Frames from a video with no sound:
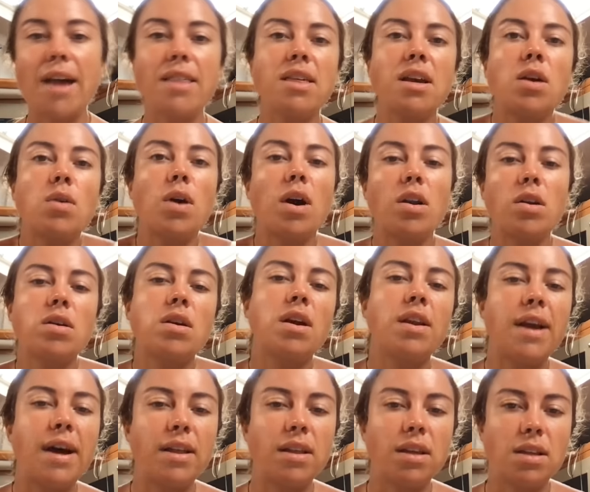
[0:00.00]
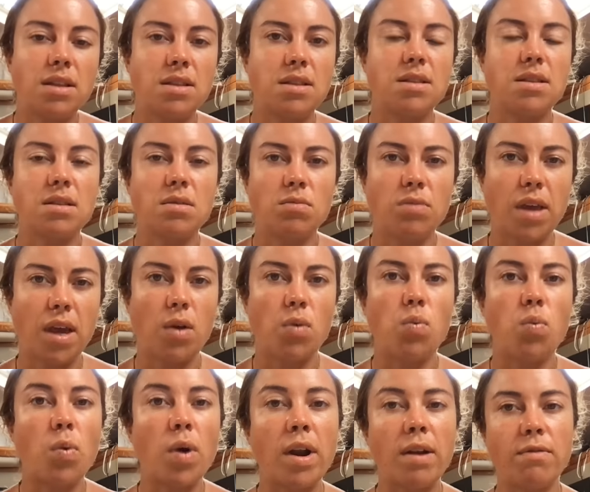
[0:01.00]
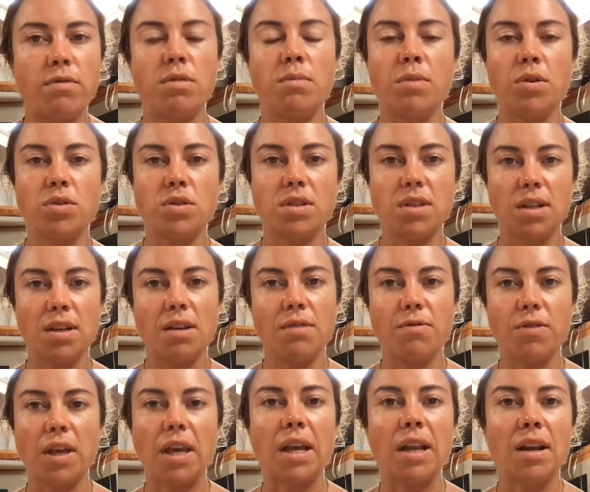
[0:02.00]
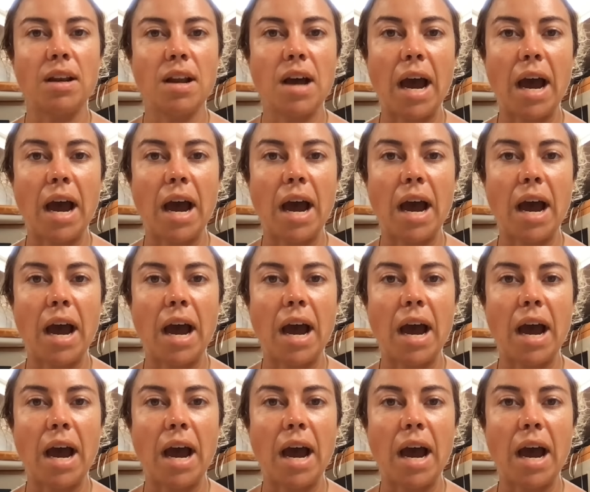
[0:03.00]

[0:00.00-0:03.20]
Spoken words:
I think Guadalcanal is like one of the most significant